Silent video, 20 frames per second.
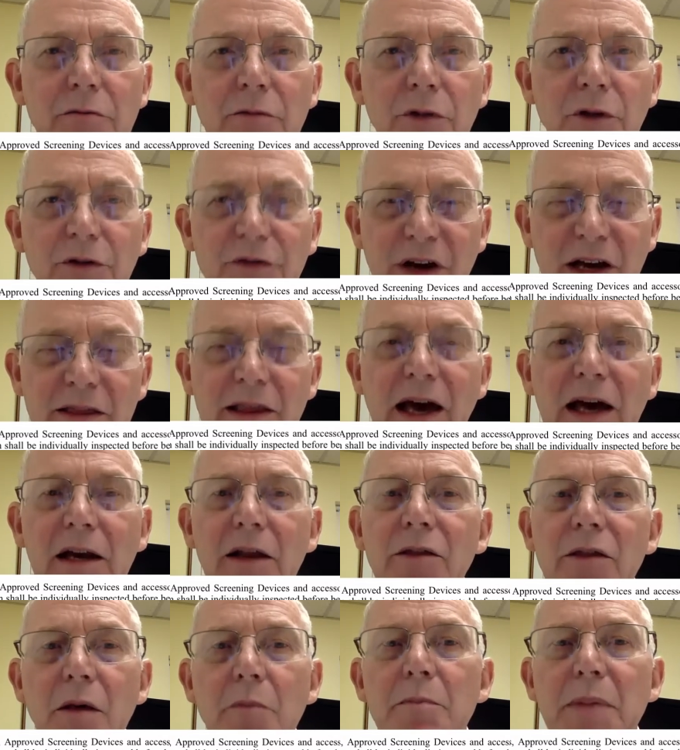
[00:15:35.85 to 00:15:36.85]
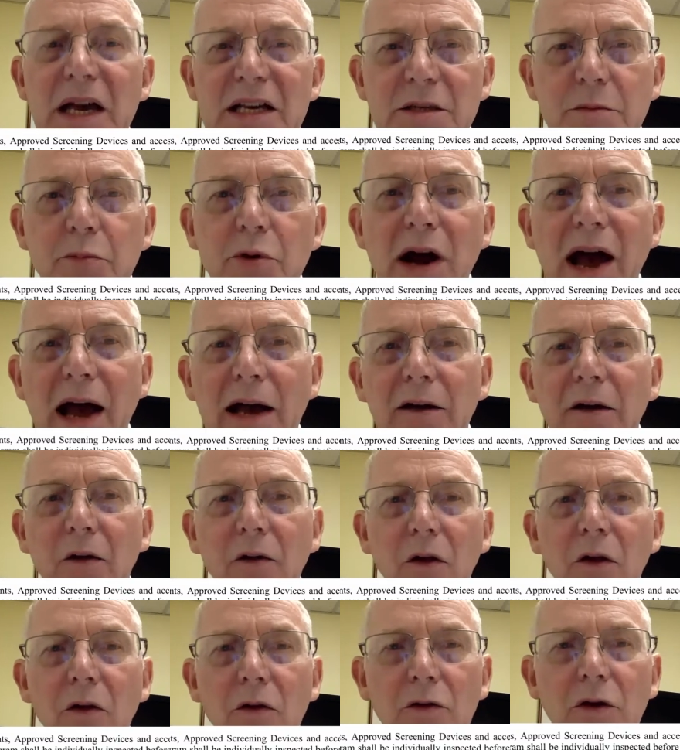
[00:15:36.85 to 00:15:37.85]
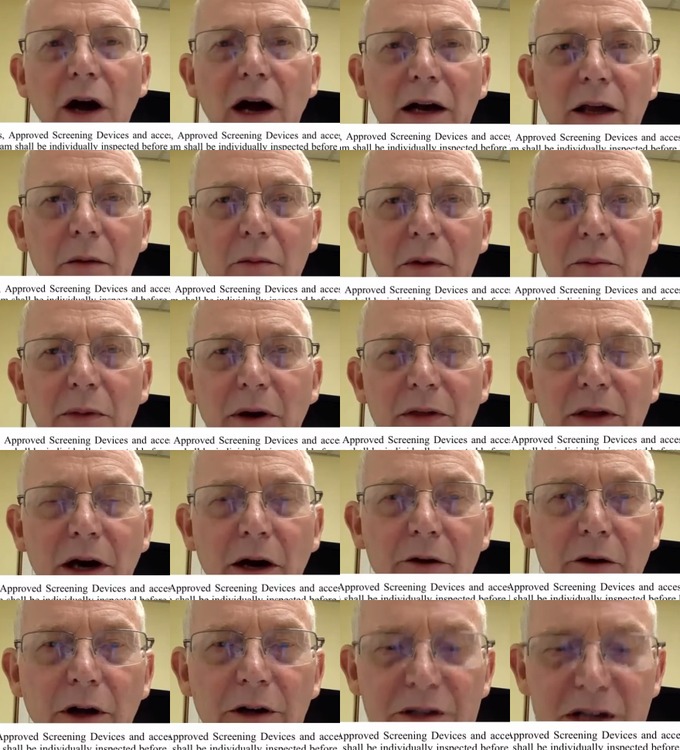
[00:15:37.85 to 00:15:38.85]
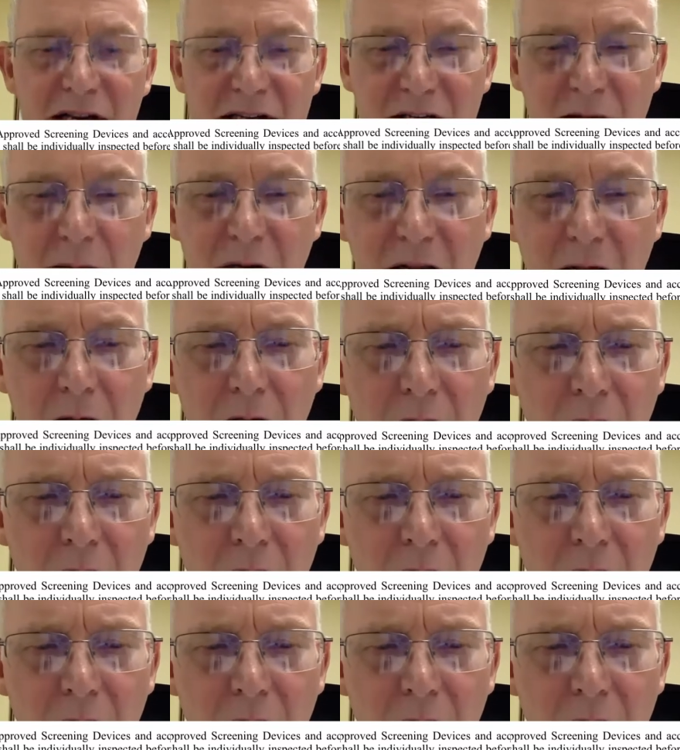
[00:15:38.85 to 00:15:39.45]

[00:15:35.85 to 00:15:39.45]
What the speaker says: You'll find that in the best practices document by the Alcohol Test Committee.